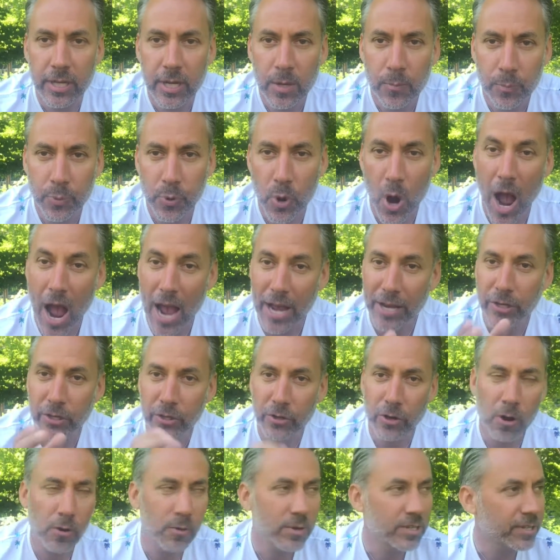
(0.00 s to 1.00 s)
Pride,
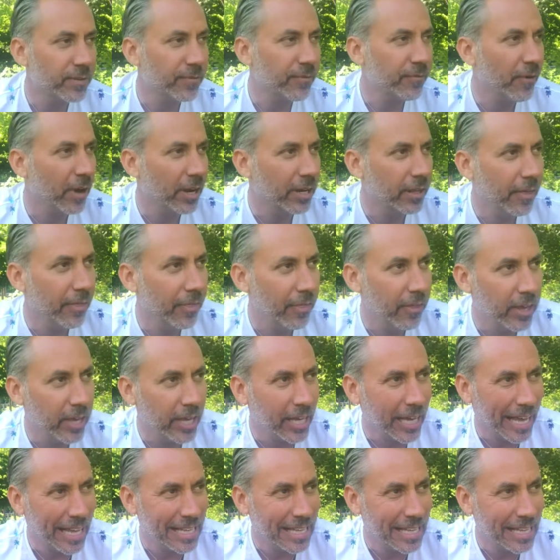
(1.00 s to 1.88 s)
is a funny thing.